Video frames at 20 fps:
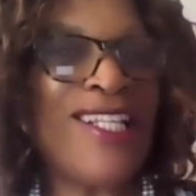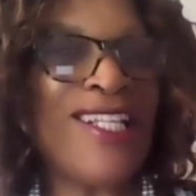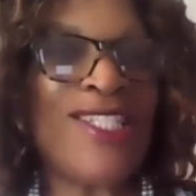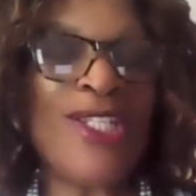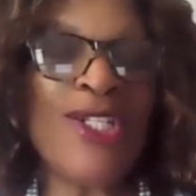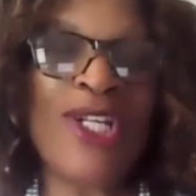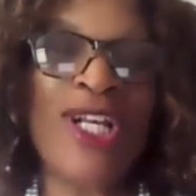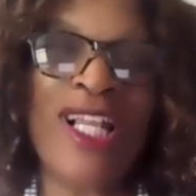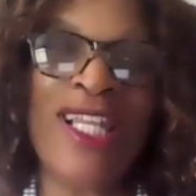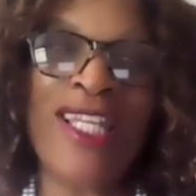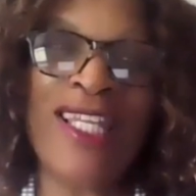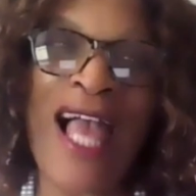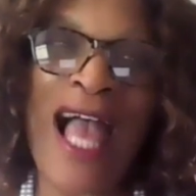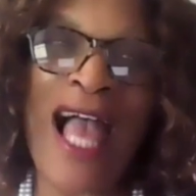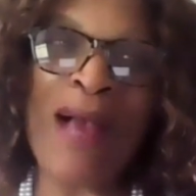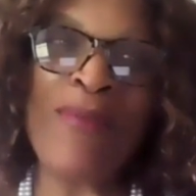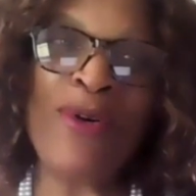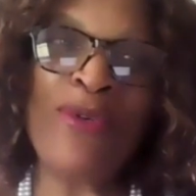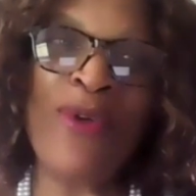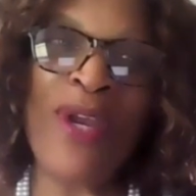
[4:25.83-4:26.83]
to
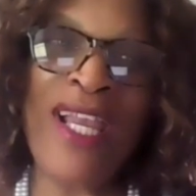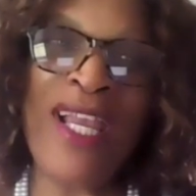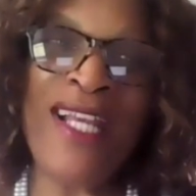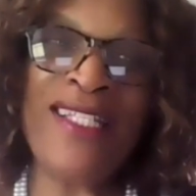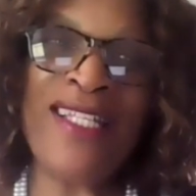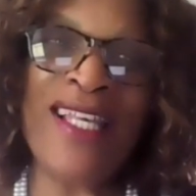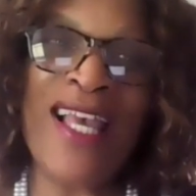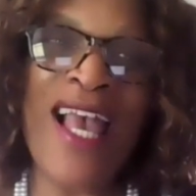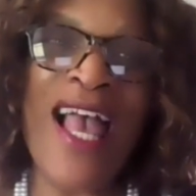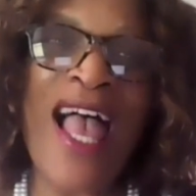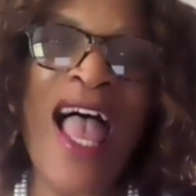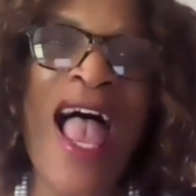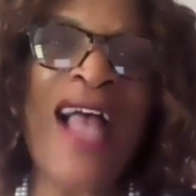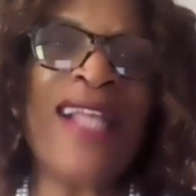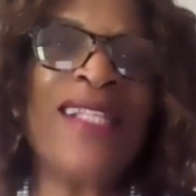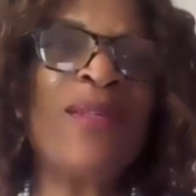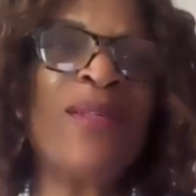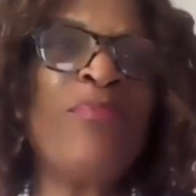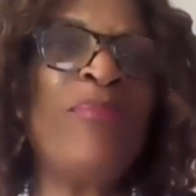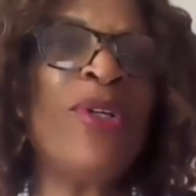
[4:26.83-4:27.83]
collaborate,
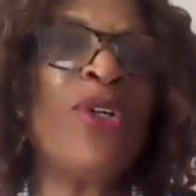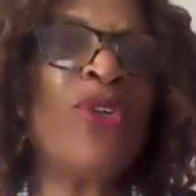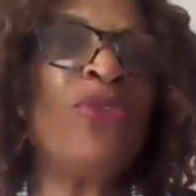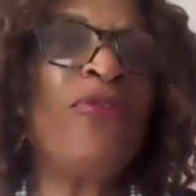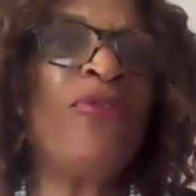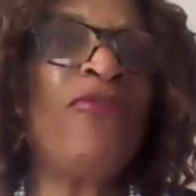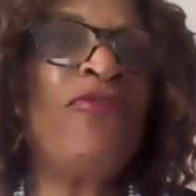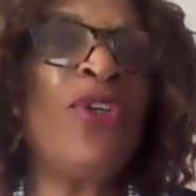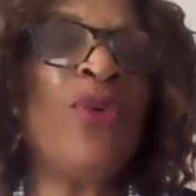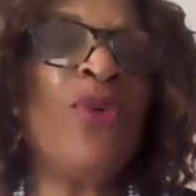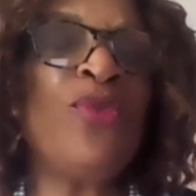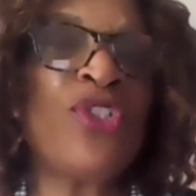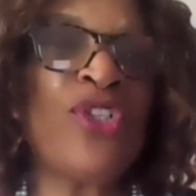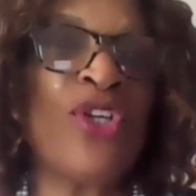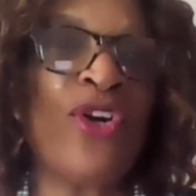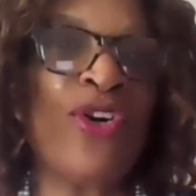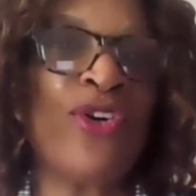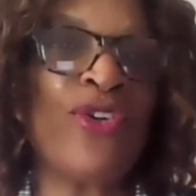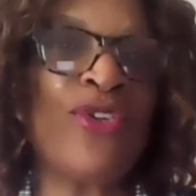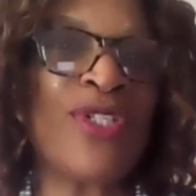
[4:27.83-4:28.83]
and to build
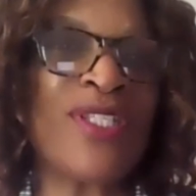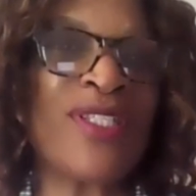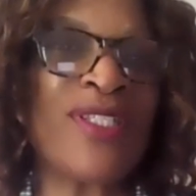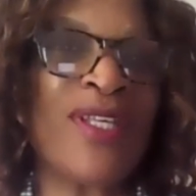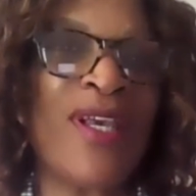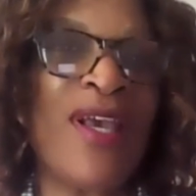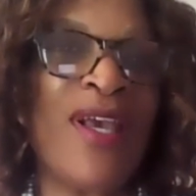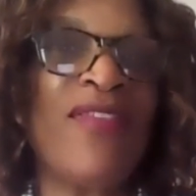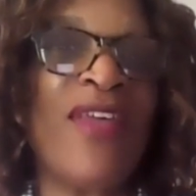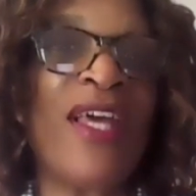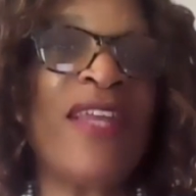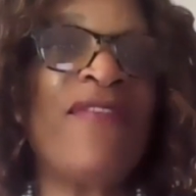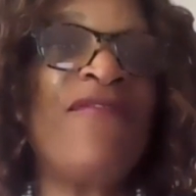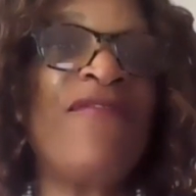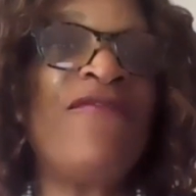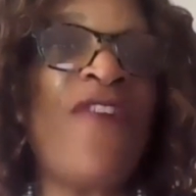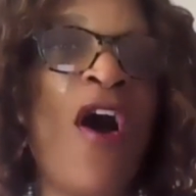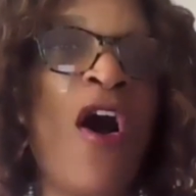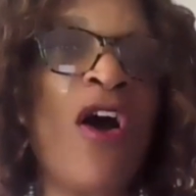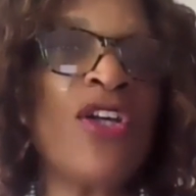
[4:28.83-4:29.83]
futures that
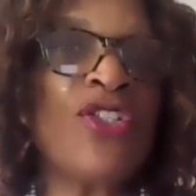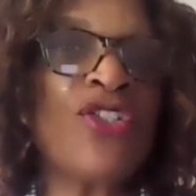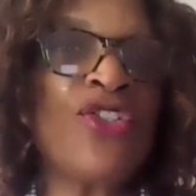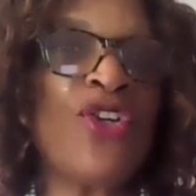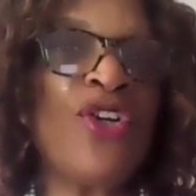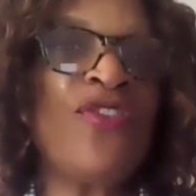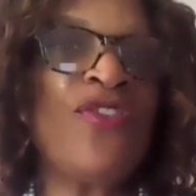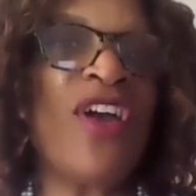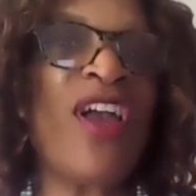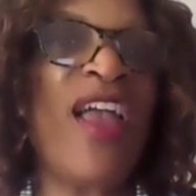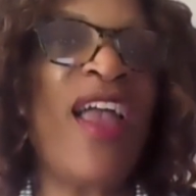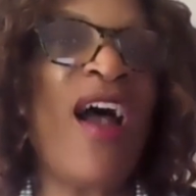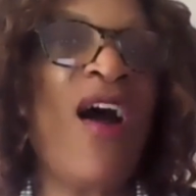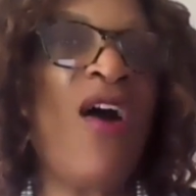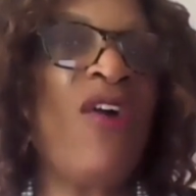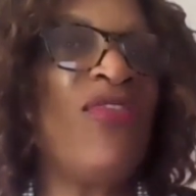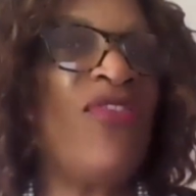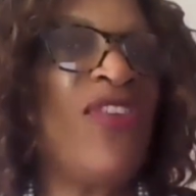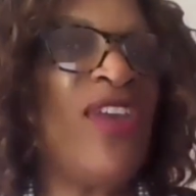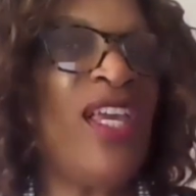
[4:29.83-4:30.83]
foster the
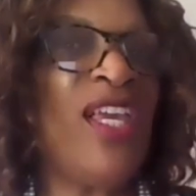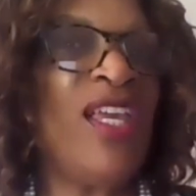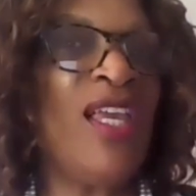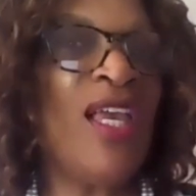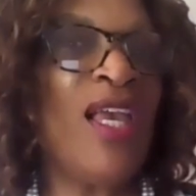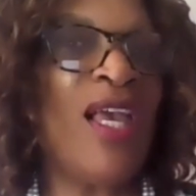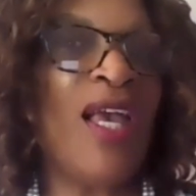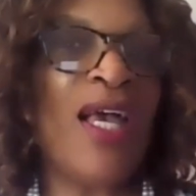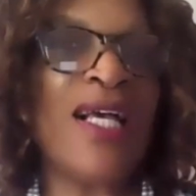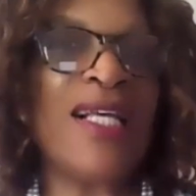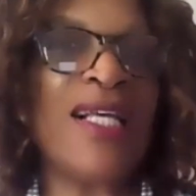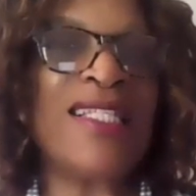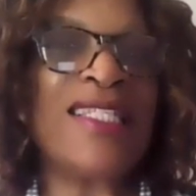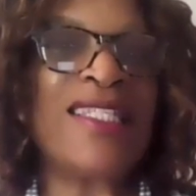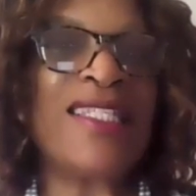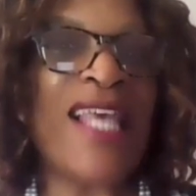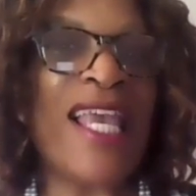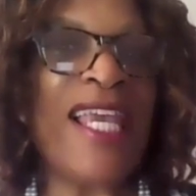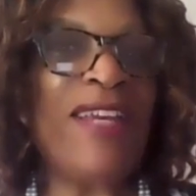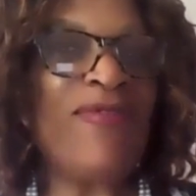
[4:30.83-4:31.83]
healthy,
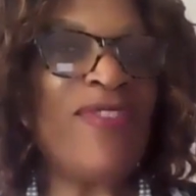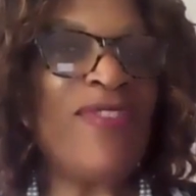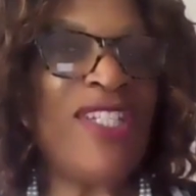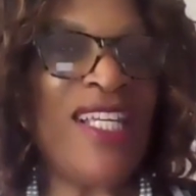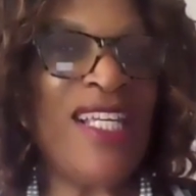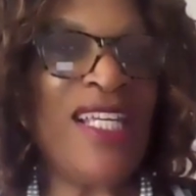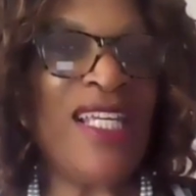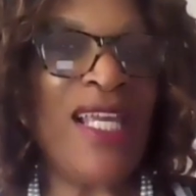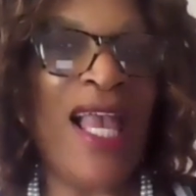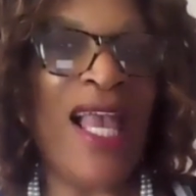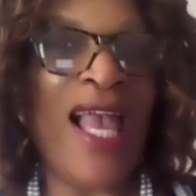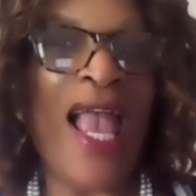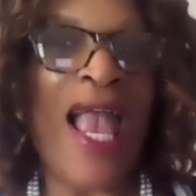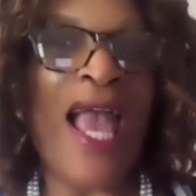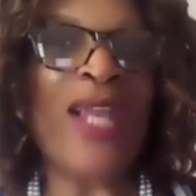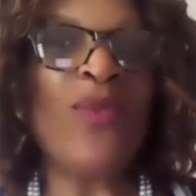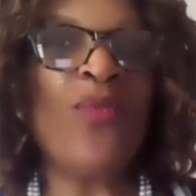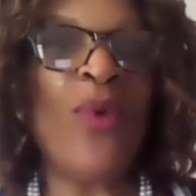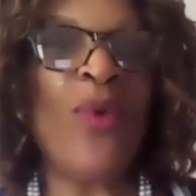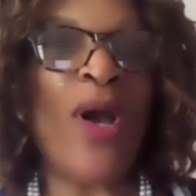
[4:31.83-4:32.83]
safety,
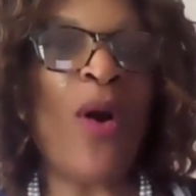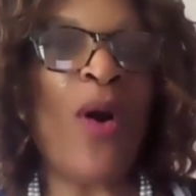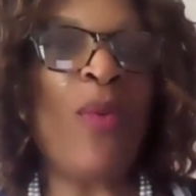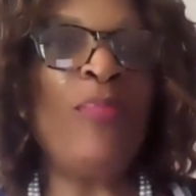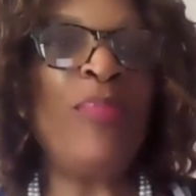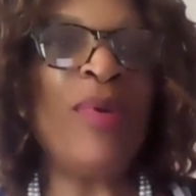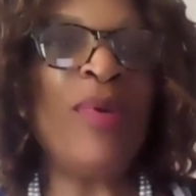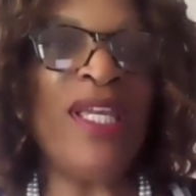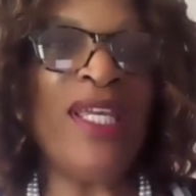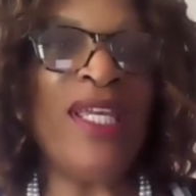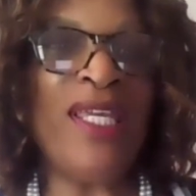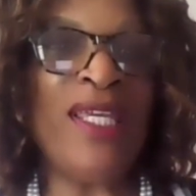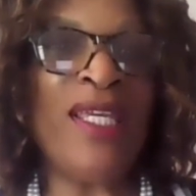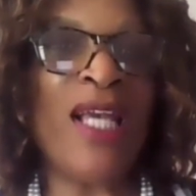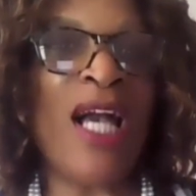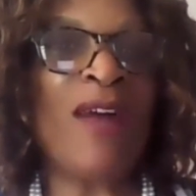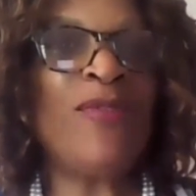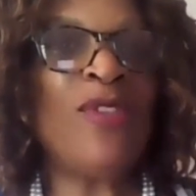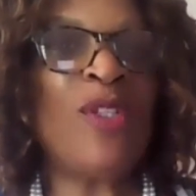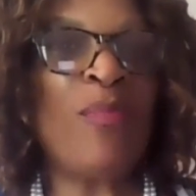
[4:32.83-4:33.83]
and well-being
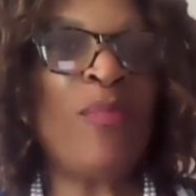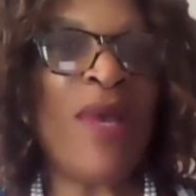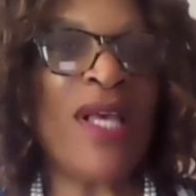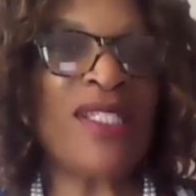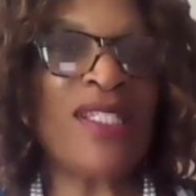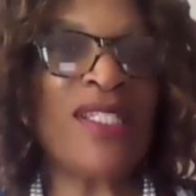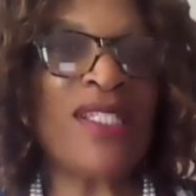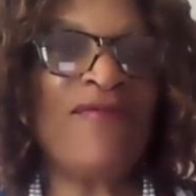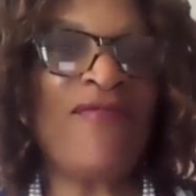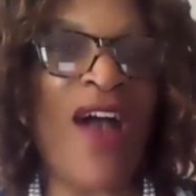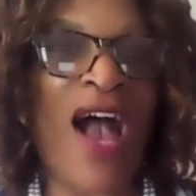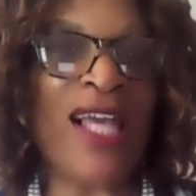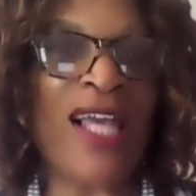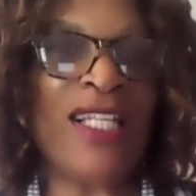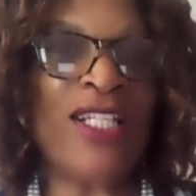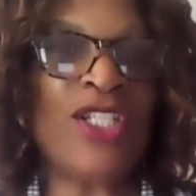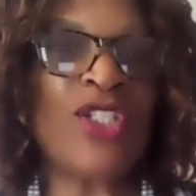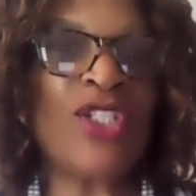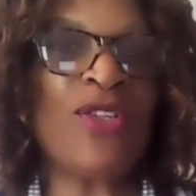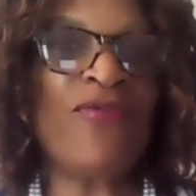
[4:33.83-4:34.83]
of domestic
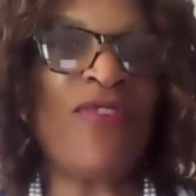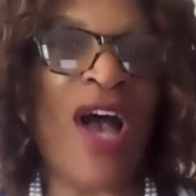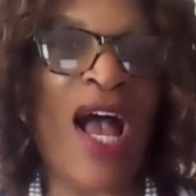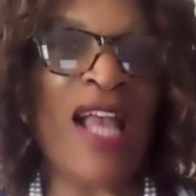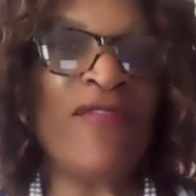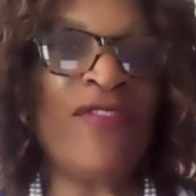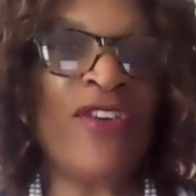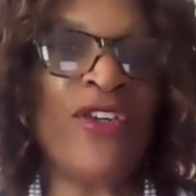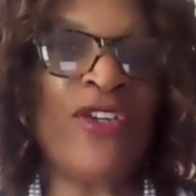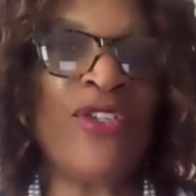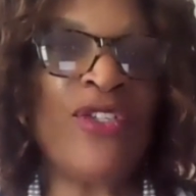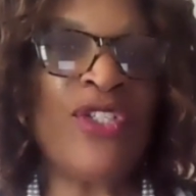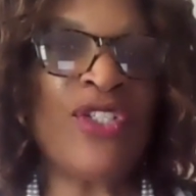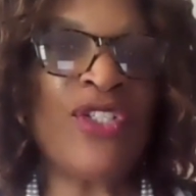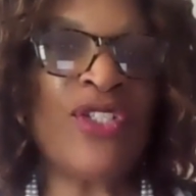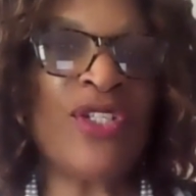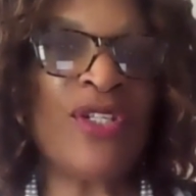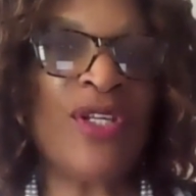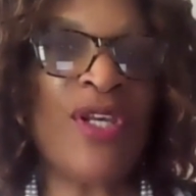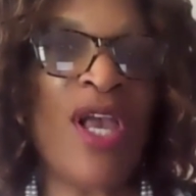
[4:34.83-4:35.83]
violence
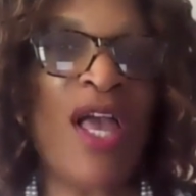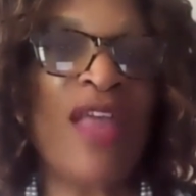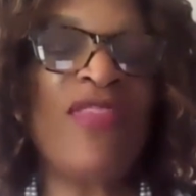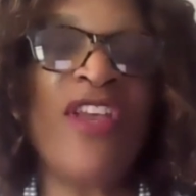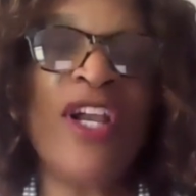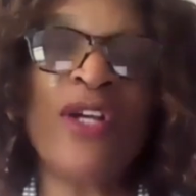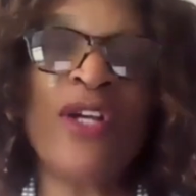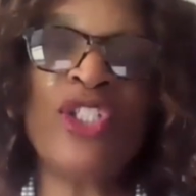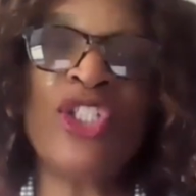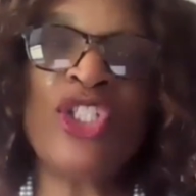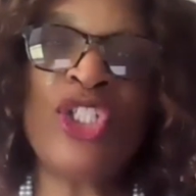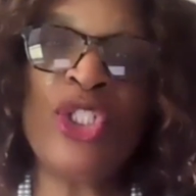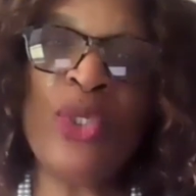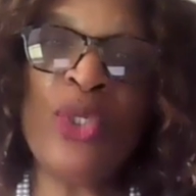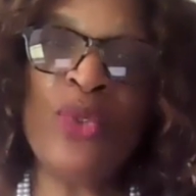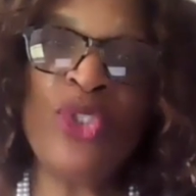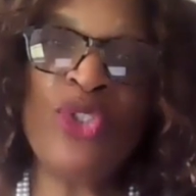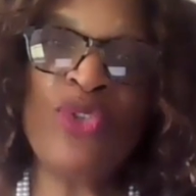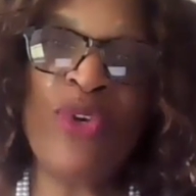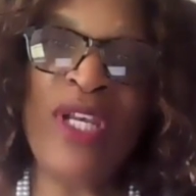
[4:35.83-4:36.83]
survivors, their
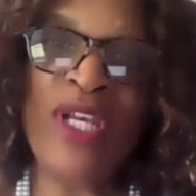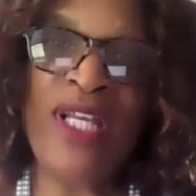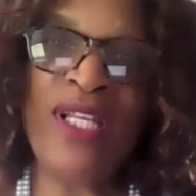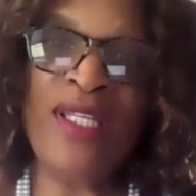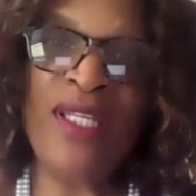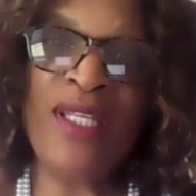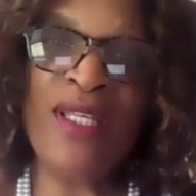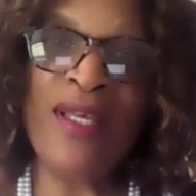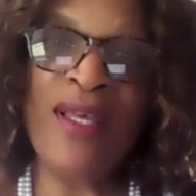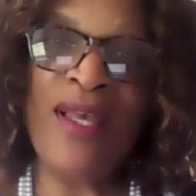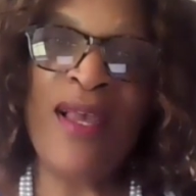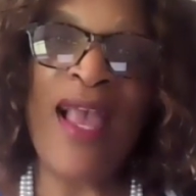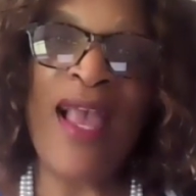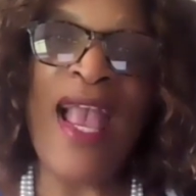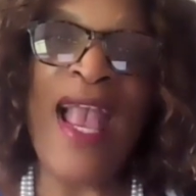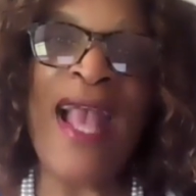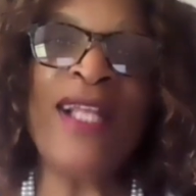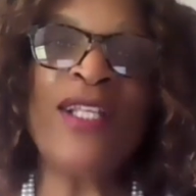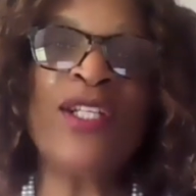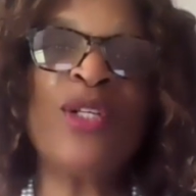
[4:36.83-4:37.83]
children,
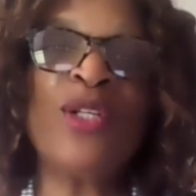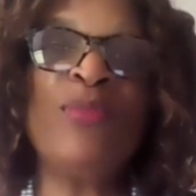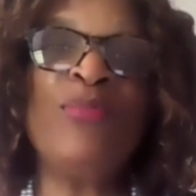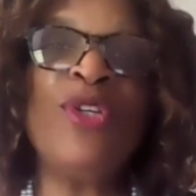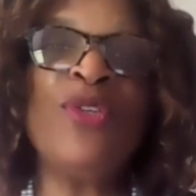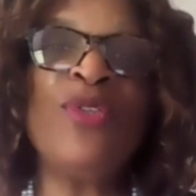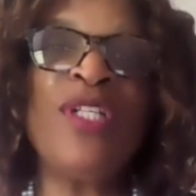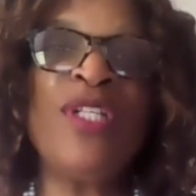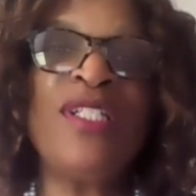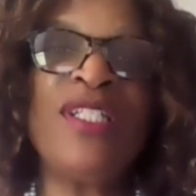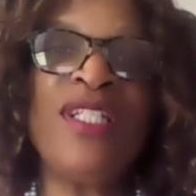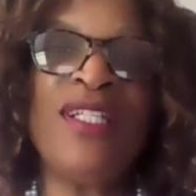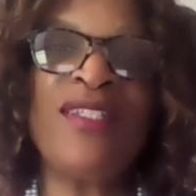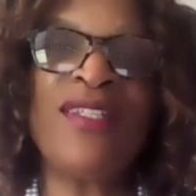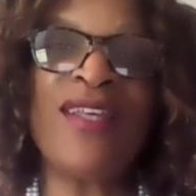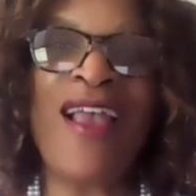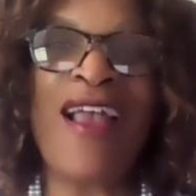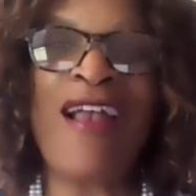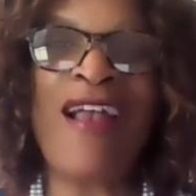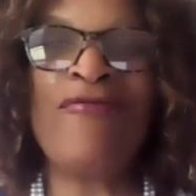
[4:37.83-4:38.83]
and
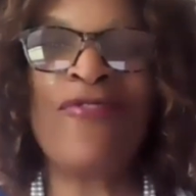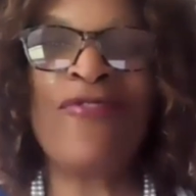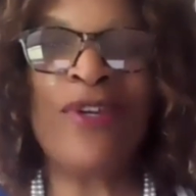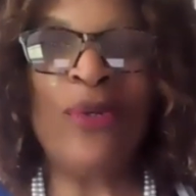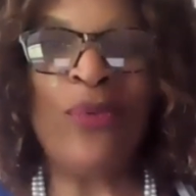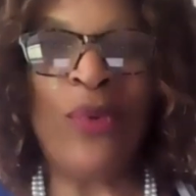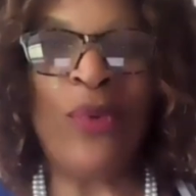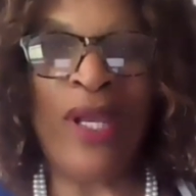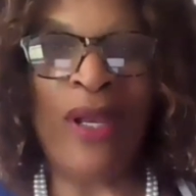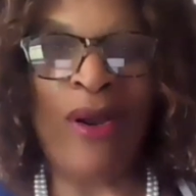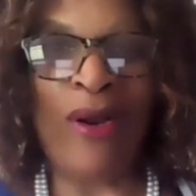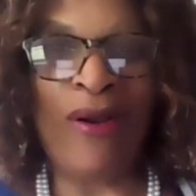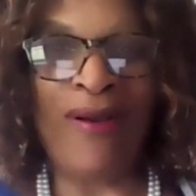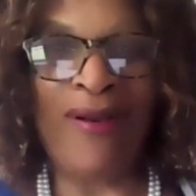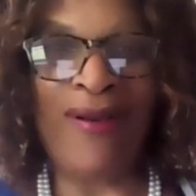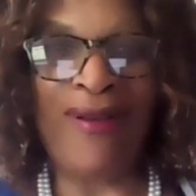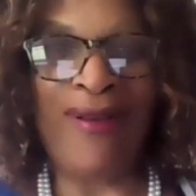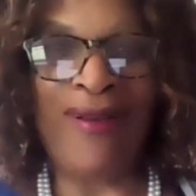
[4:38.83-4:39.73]
communities everywhere.